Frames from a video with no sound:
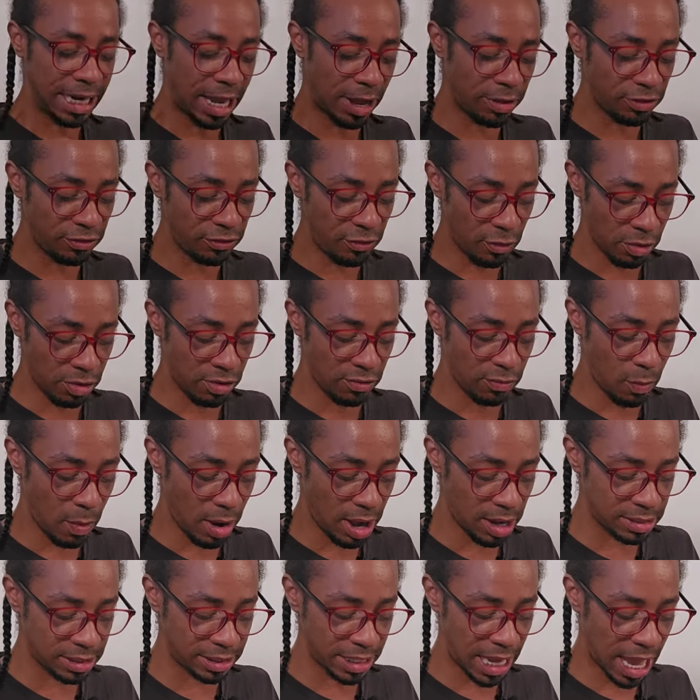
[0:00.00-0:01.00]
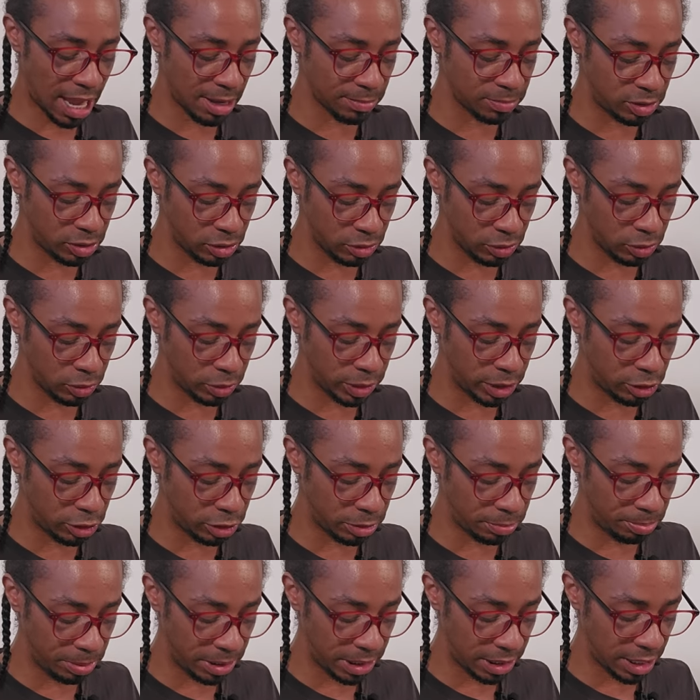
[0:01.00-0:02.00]
Now the Four of Wands absolutely
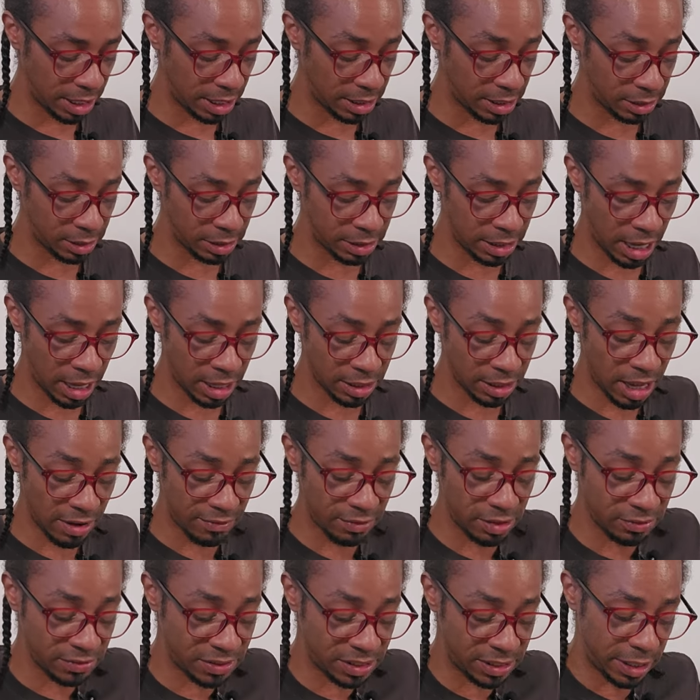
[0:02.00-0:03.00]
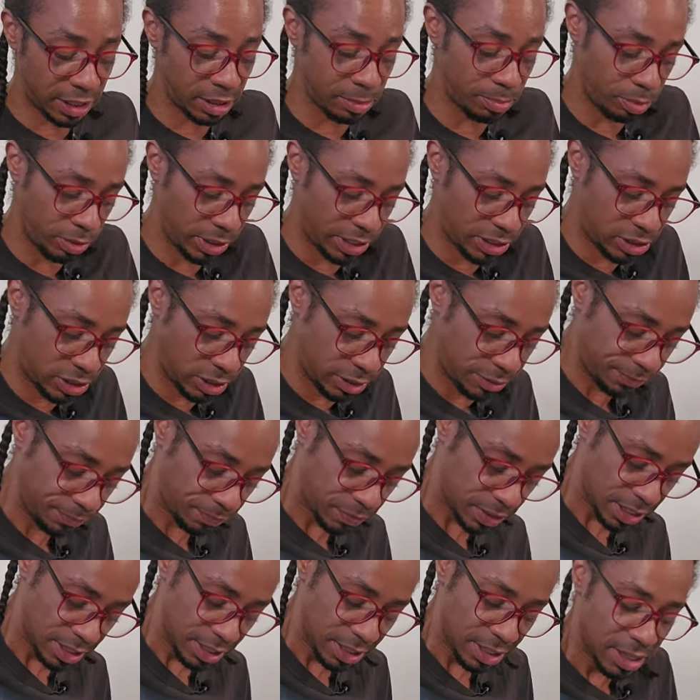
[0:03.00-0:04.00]
could be a, a level of celebration,
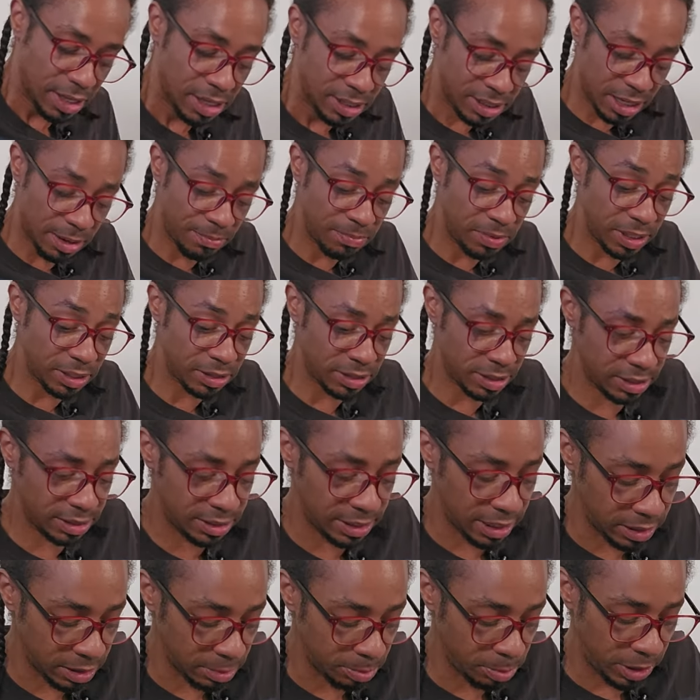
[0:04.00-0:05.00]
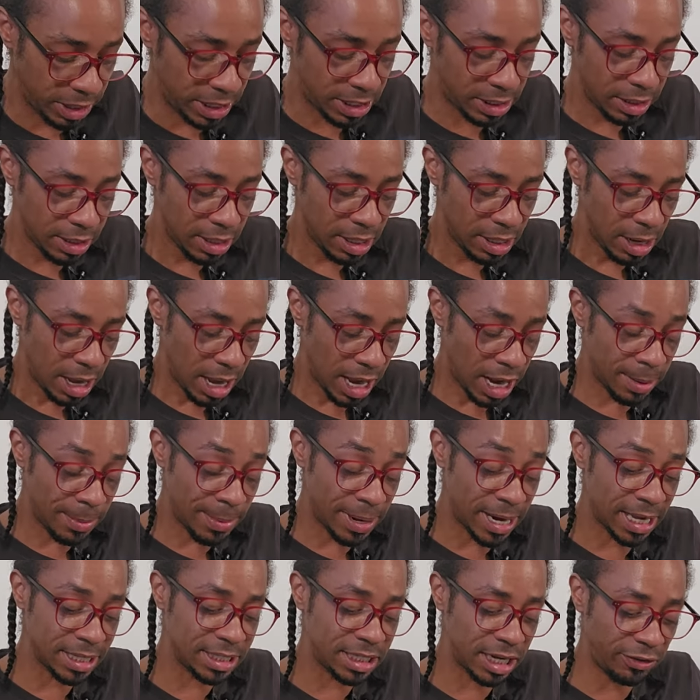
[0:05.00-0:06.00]
something to celebrate. Um,
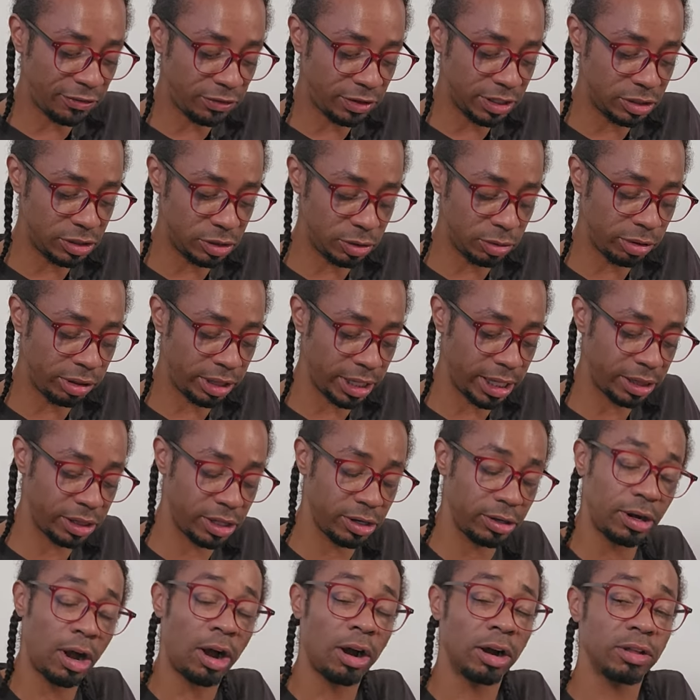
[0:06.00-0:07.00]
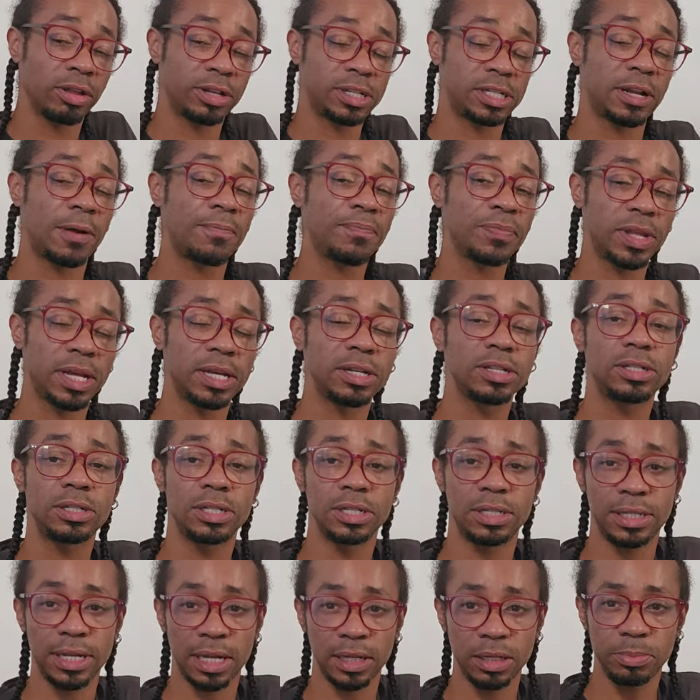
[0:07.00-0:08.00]
and I definitely do think there are some things
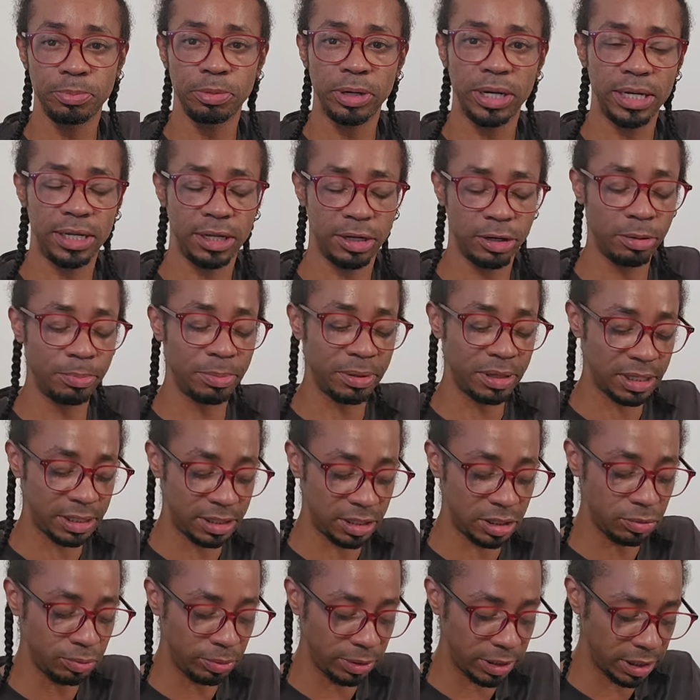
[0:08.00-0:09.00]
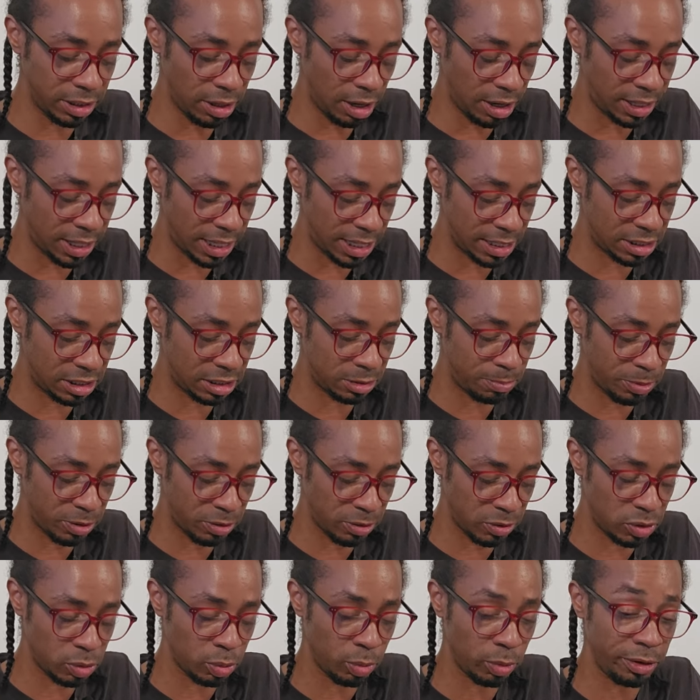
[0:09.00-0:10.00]
to celebrate here, but this is really on a
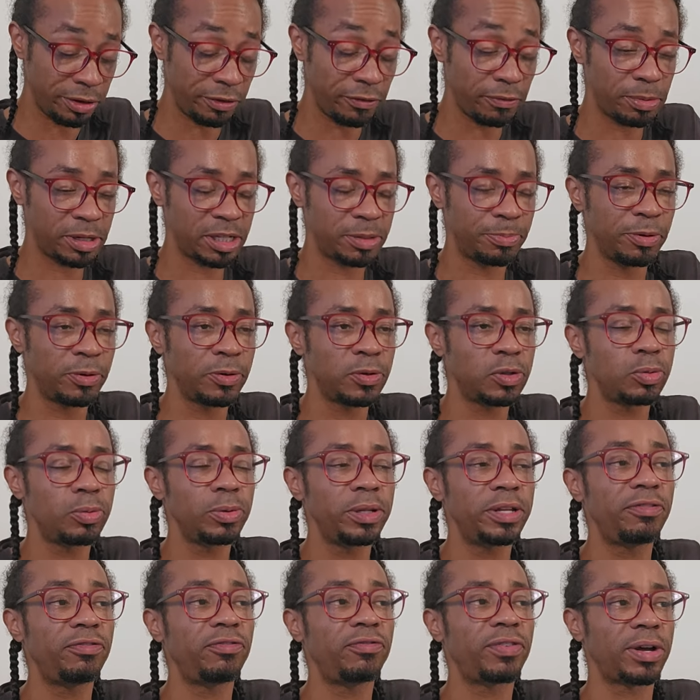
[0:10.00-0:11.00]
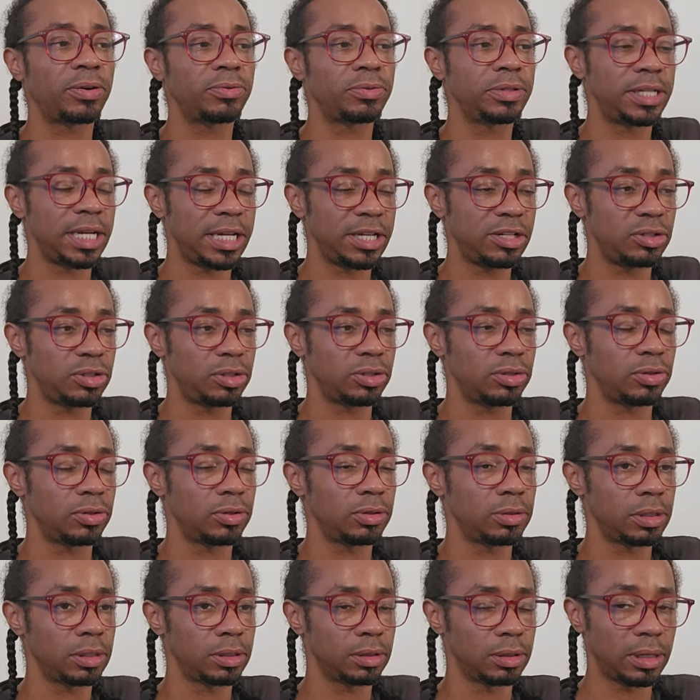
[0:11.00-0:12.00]
spiritual, spiritually
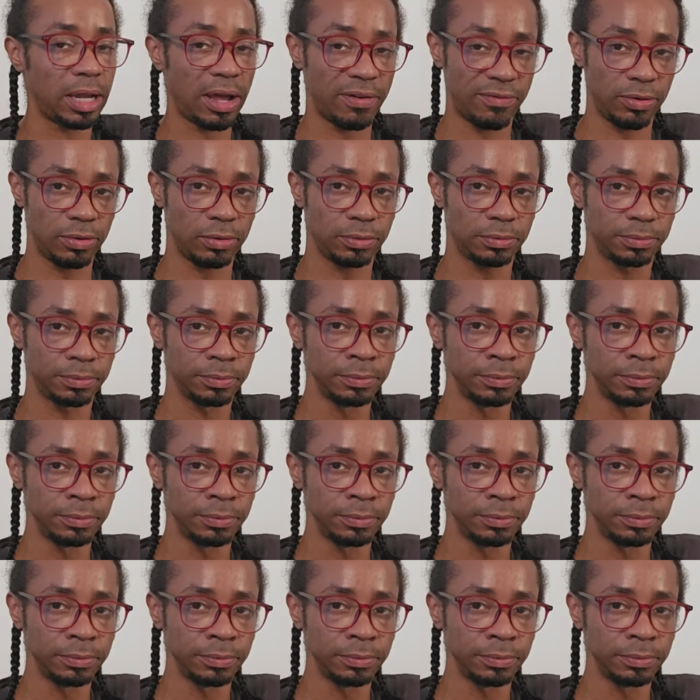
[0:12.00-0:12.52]
foundational level.